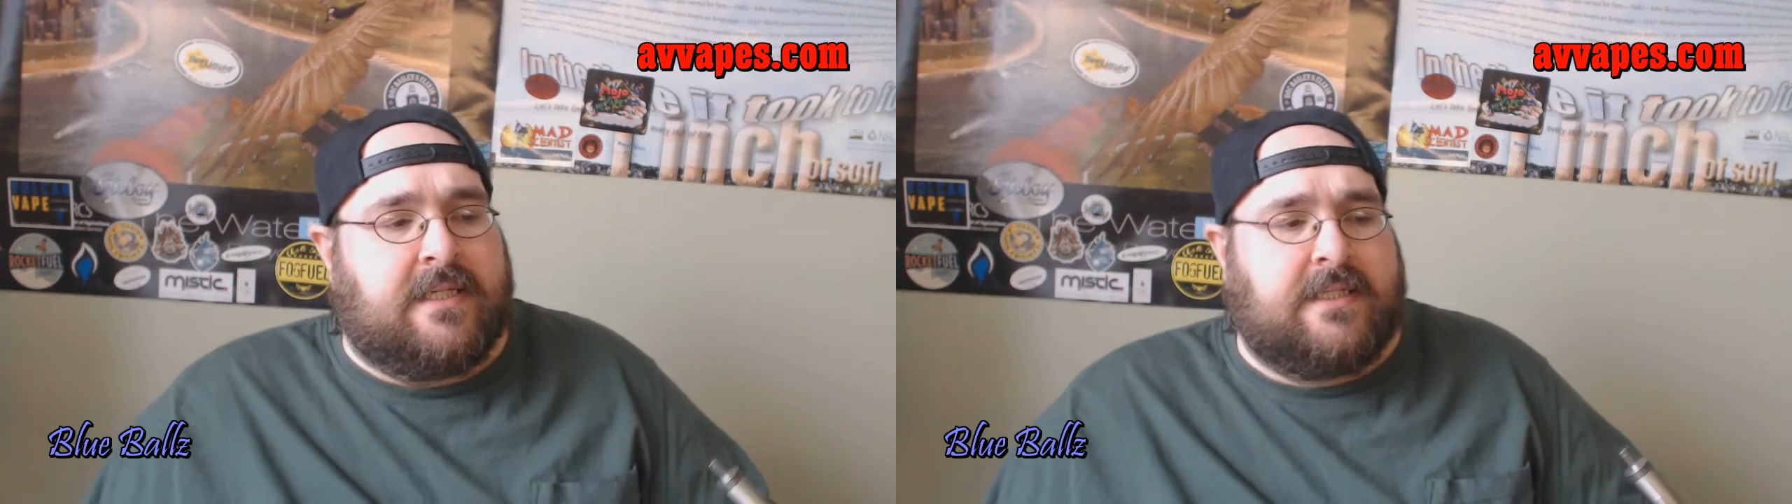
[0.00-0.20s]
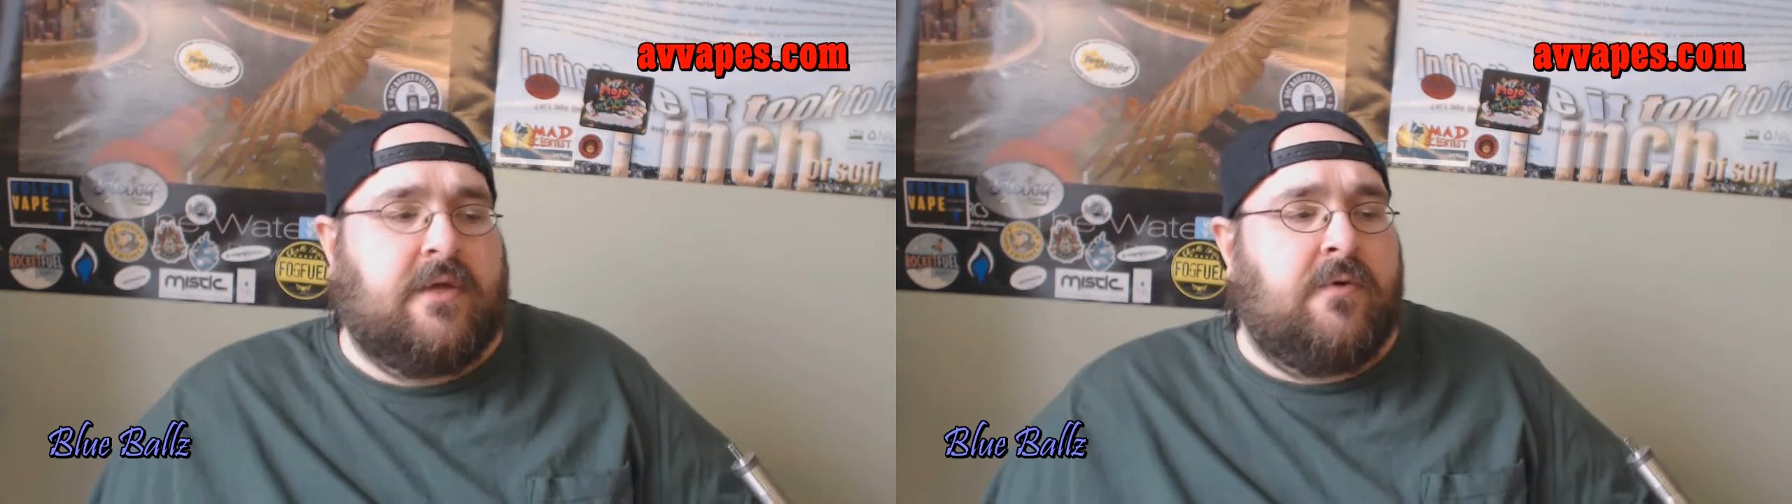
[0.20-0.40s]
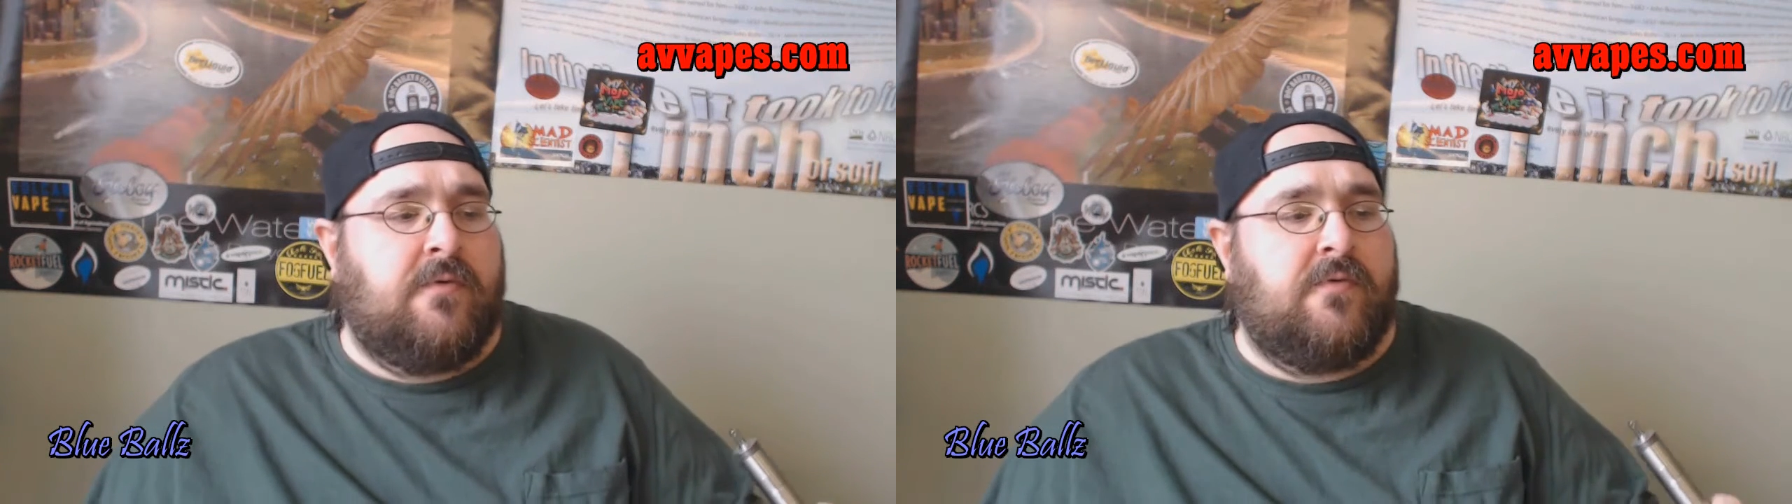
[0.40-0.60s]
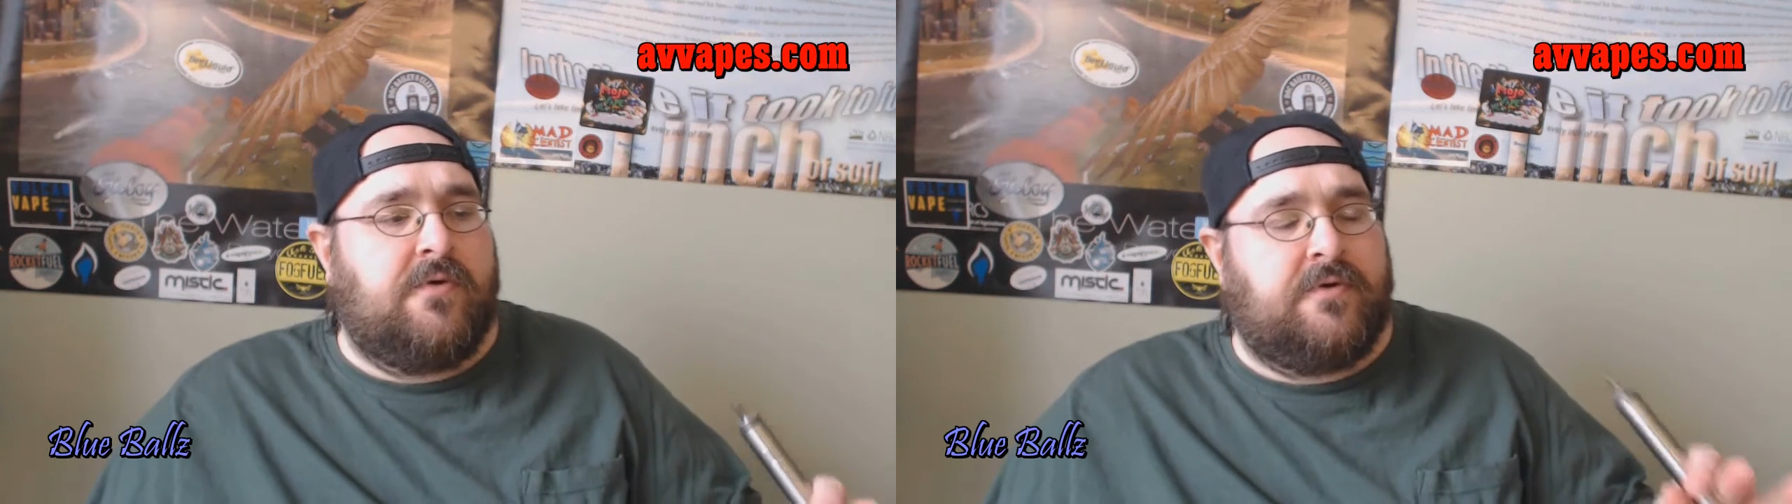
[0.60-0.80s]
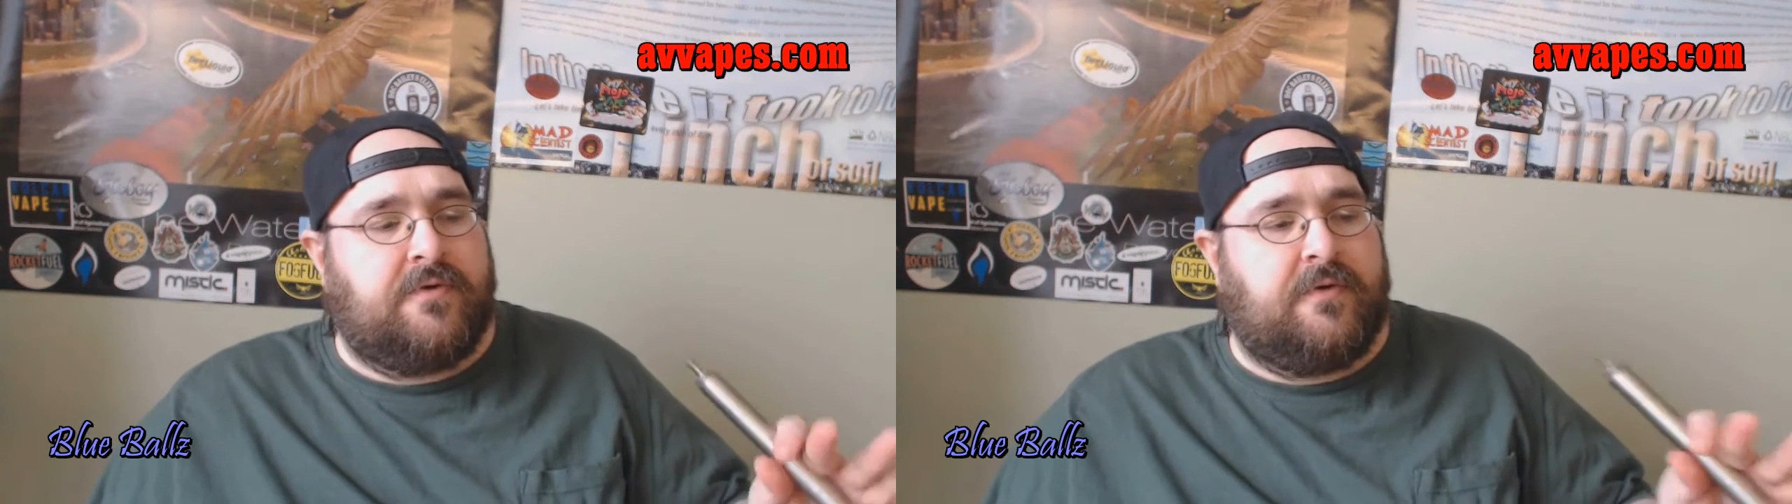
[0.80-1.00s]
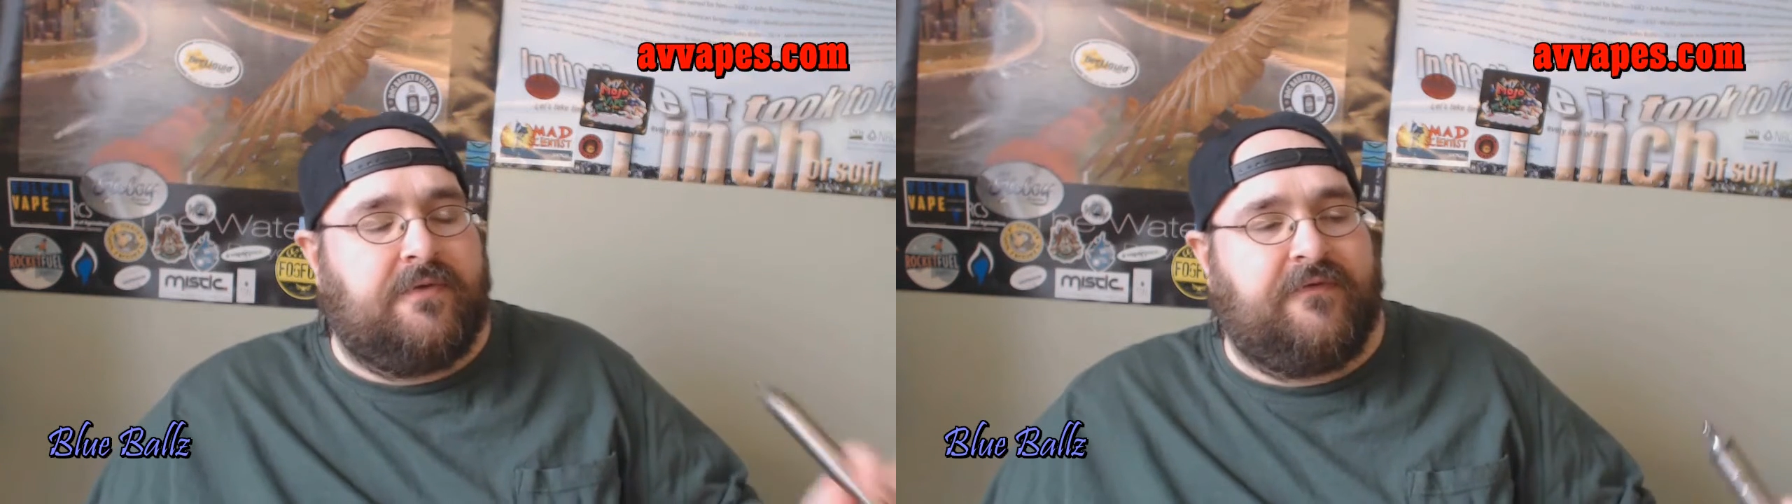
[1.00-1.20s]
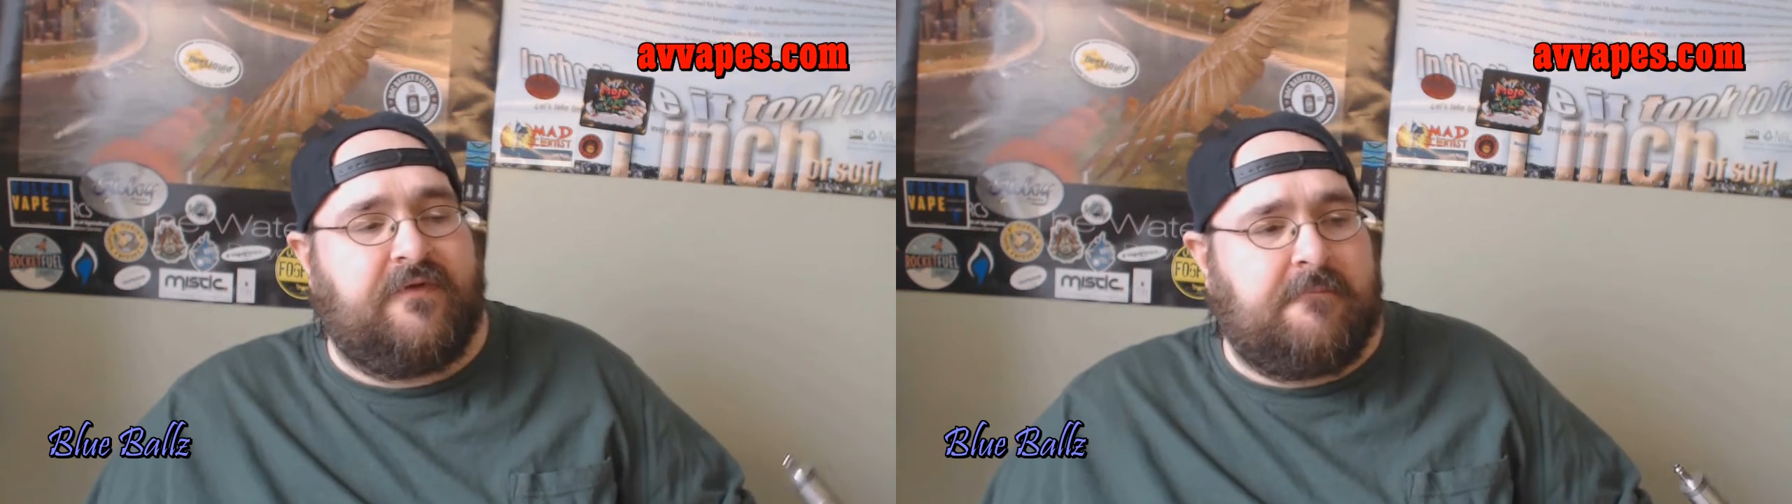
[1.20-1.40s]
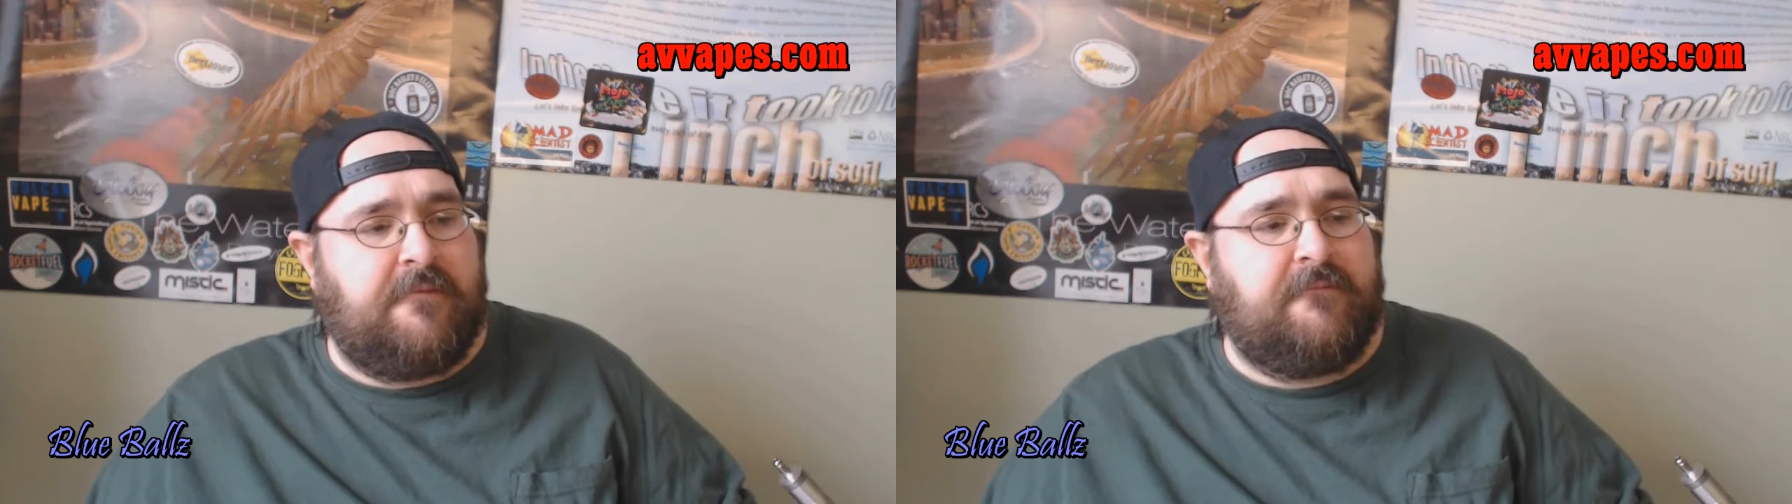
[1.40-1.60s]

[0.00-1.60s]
So, flavor